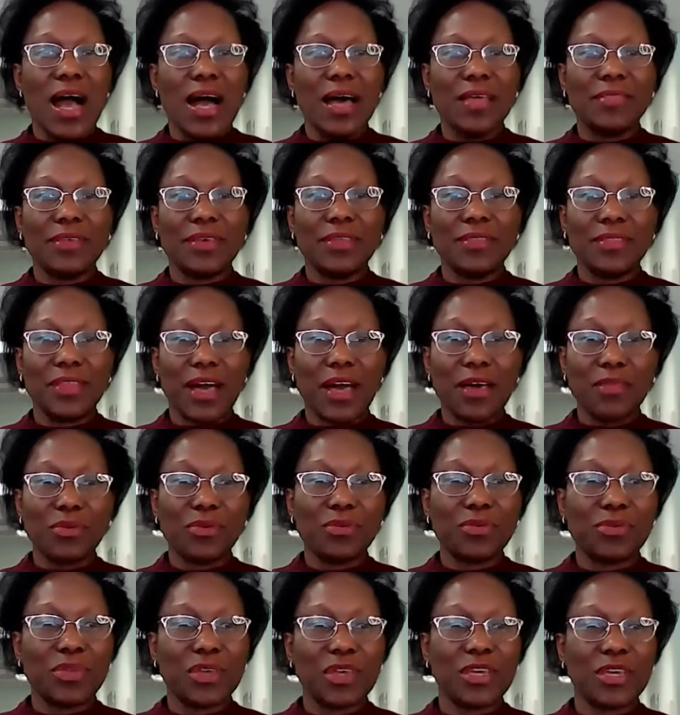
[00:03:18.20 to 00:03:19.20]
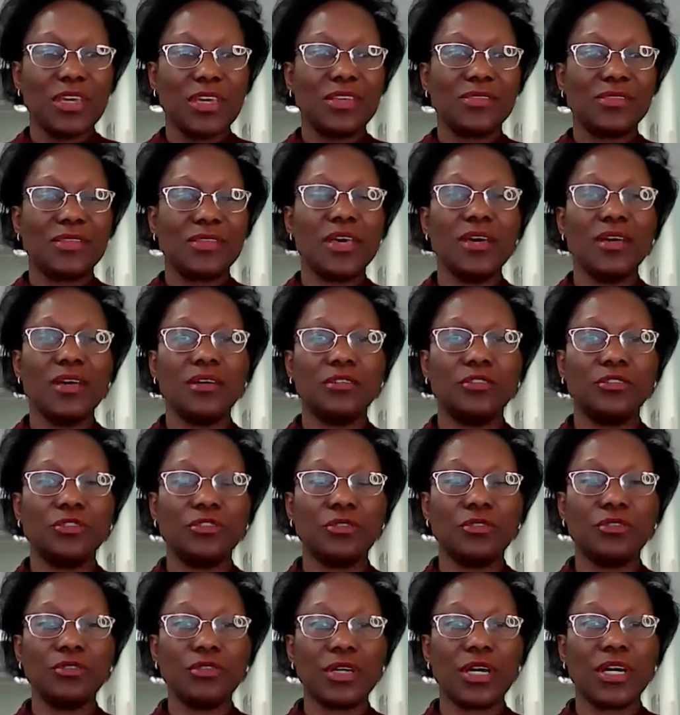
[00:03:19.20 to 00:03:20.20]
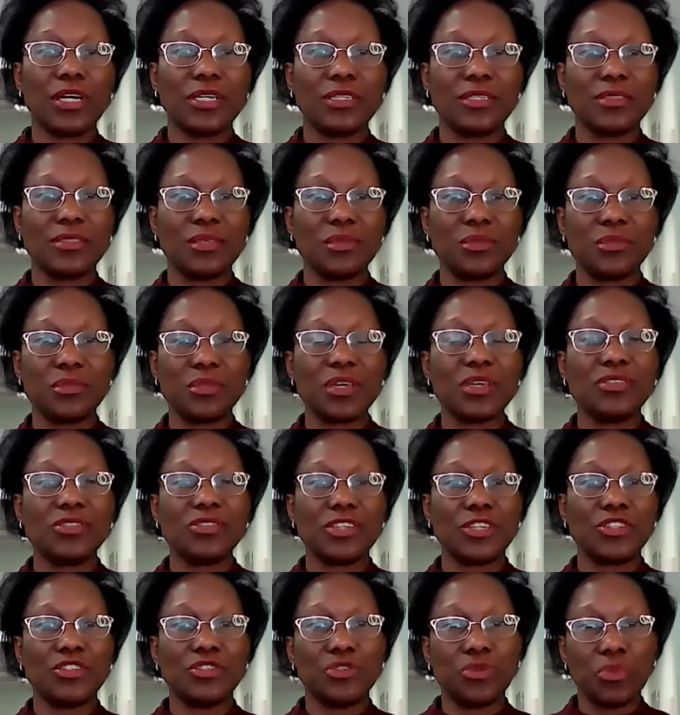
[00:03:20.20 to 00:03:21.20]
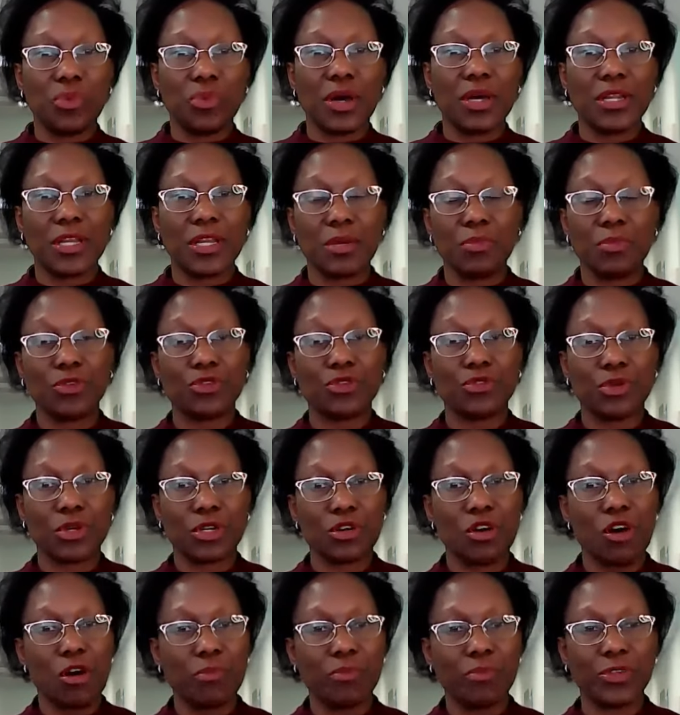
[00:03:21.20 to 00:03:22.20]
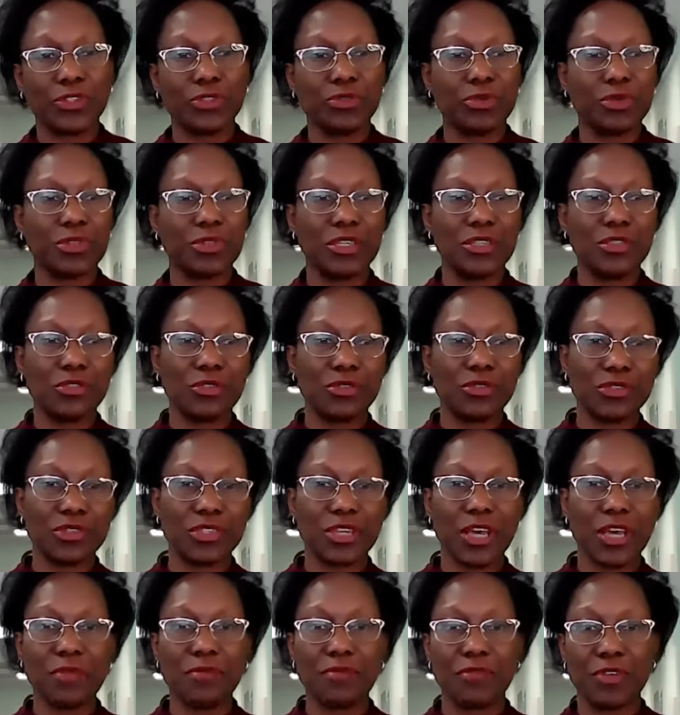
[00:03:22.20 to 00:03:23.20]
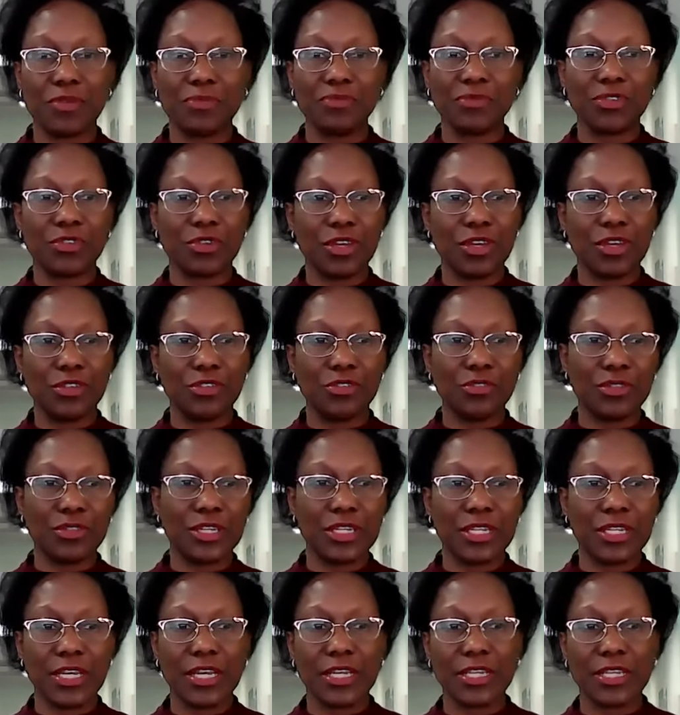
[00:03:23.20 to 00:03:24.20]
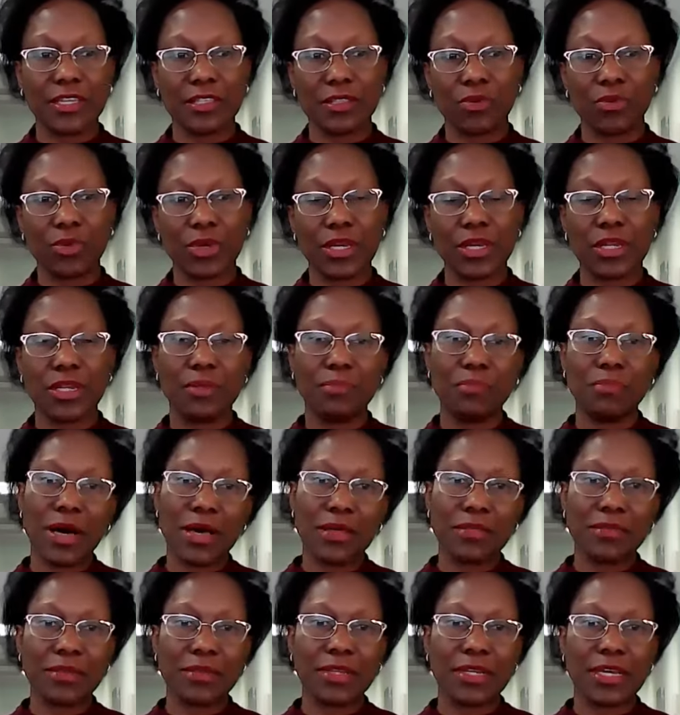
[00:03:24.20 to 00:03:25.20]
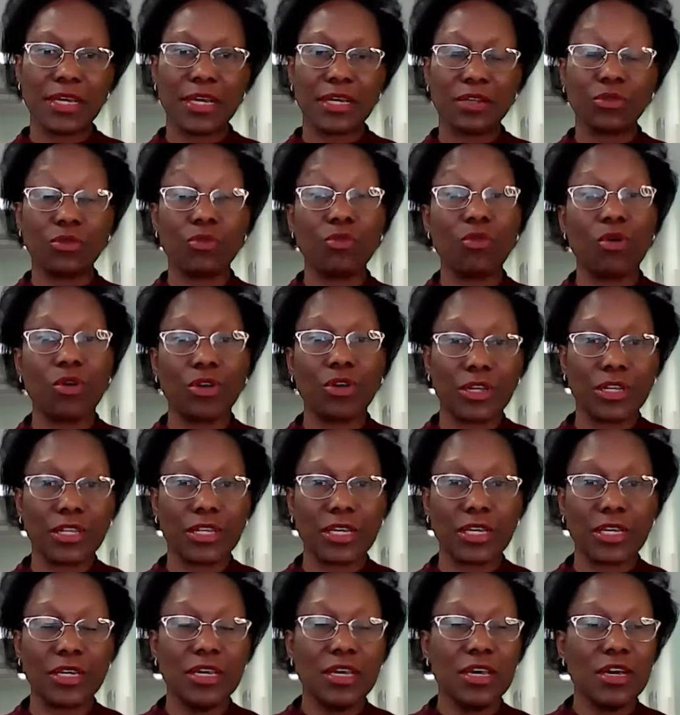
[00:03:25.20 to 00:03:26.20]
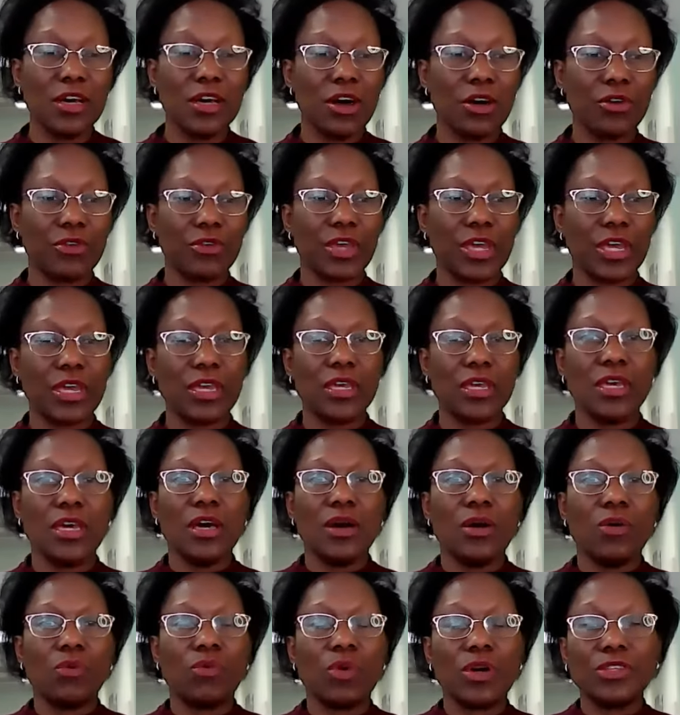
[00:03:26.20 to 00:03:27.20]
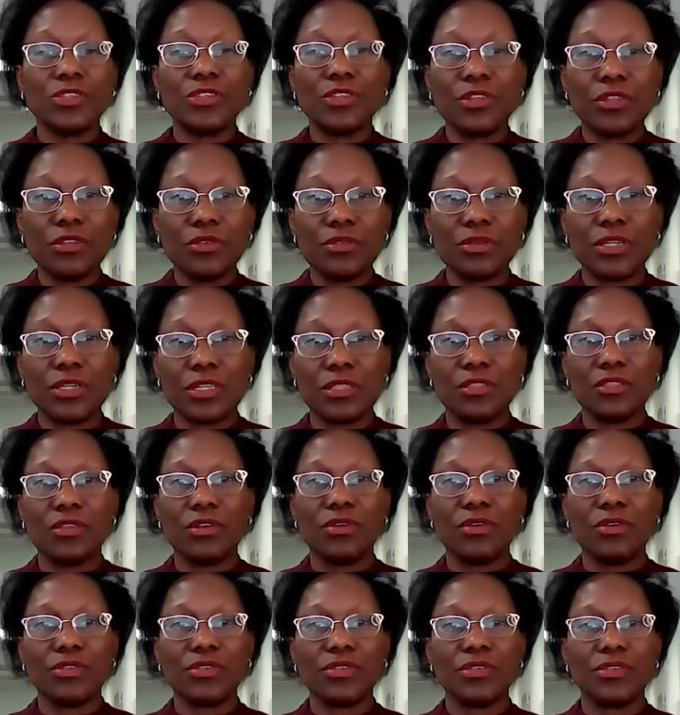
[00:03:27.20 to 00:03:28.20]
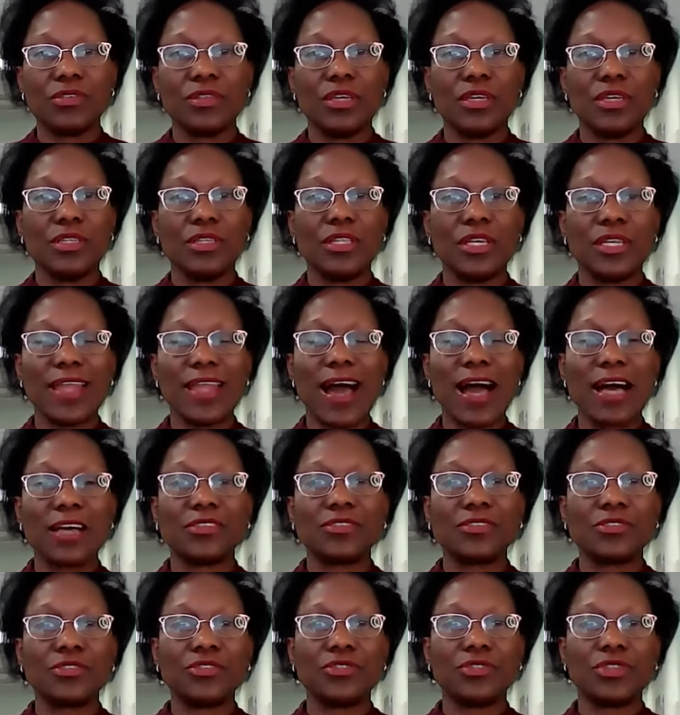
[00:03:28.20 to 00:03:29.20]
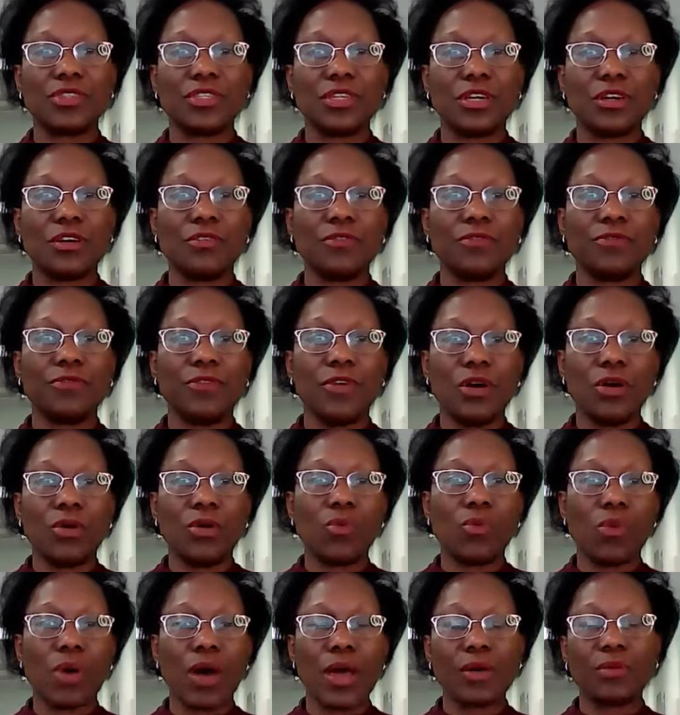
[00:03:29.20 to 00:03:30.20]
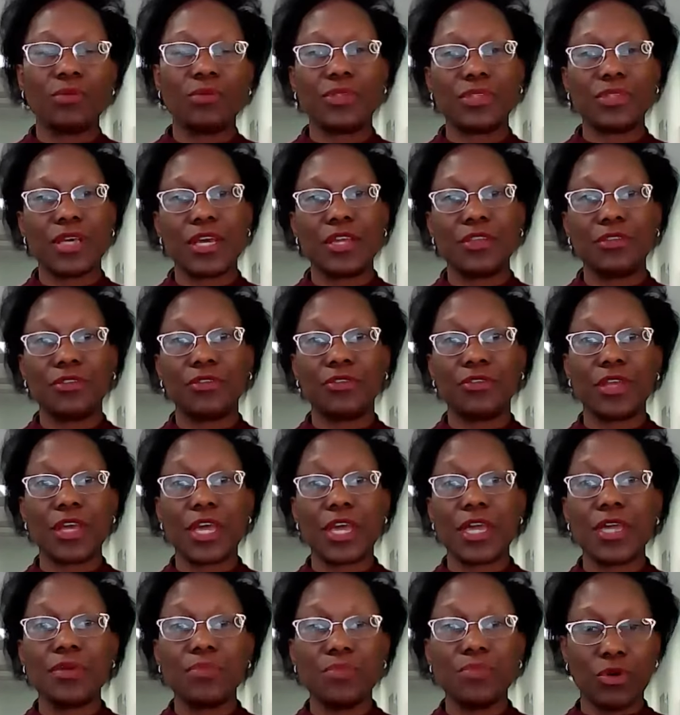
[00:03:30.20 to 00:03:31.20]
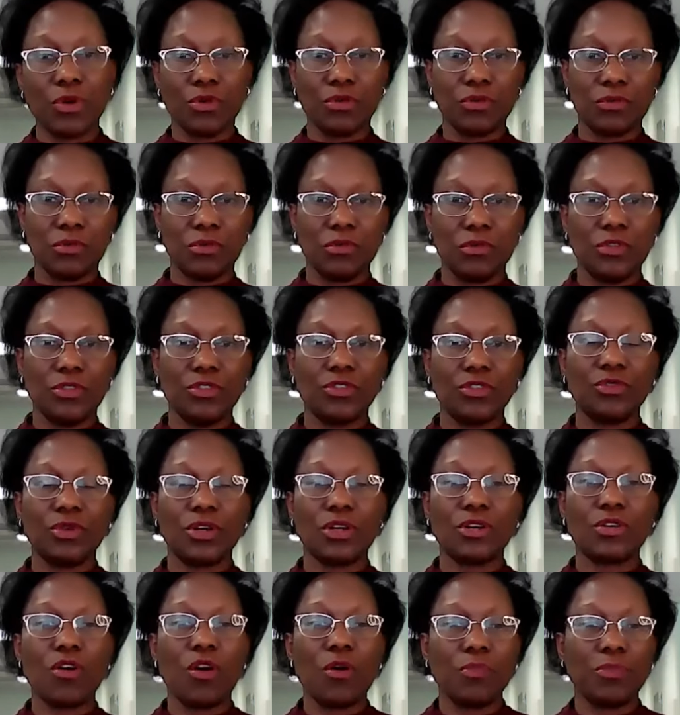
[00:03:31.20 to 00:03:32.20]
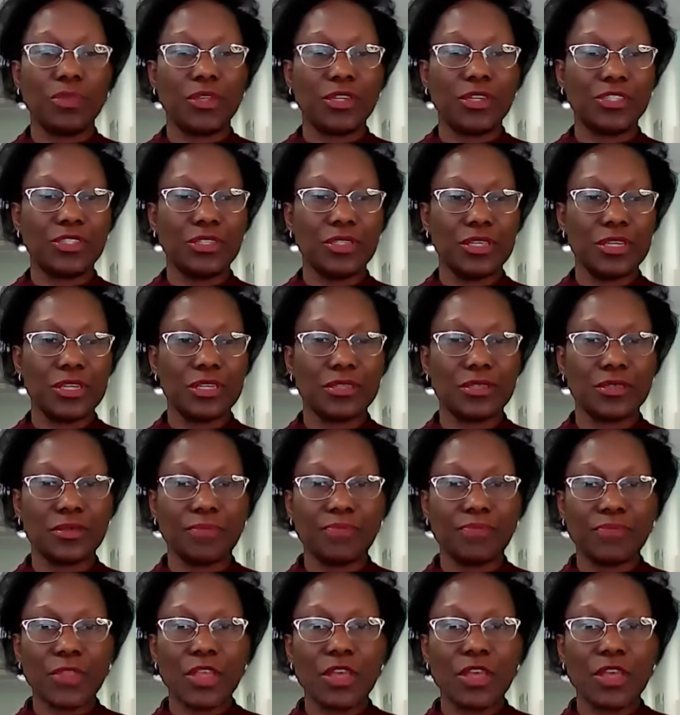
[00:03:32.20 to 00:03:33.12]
And then the other thing is to look at the things that you want able to accomplish within those time frames. You can do the daily, the weekly, monthly, and quarterly. Okay. Once you look at those, then ask yourself, why was I not able to accomplish this?